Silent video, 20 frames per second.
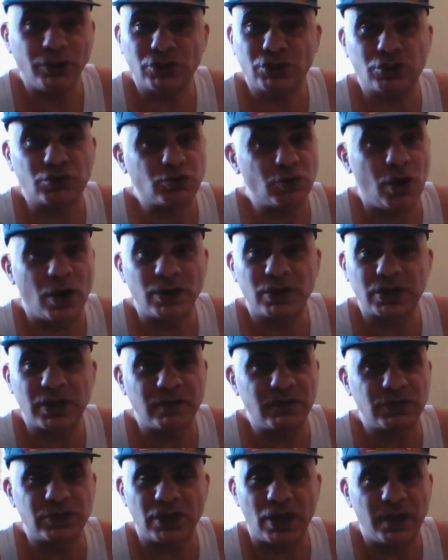Strong
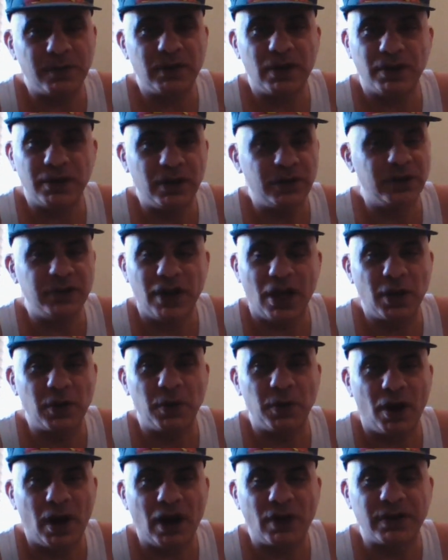gives,
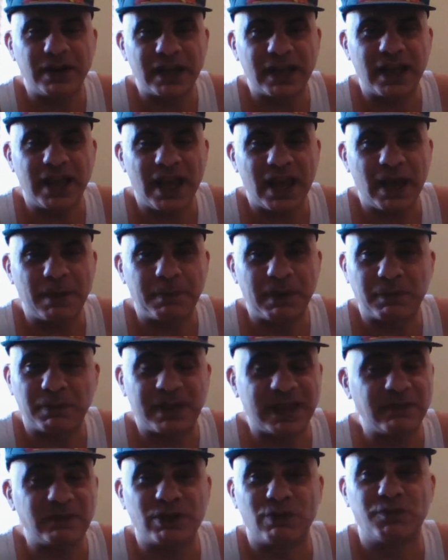no irony here, but
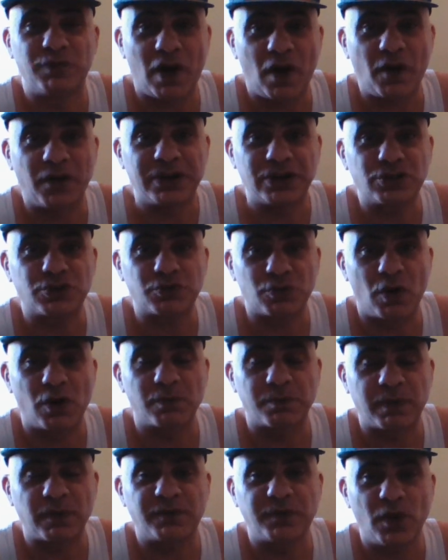gives a very
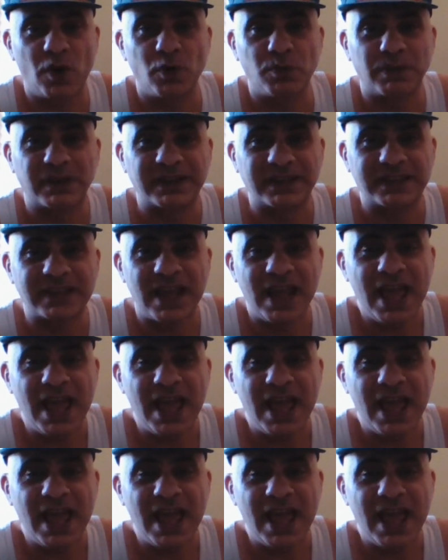strong performance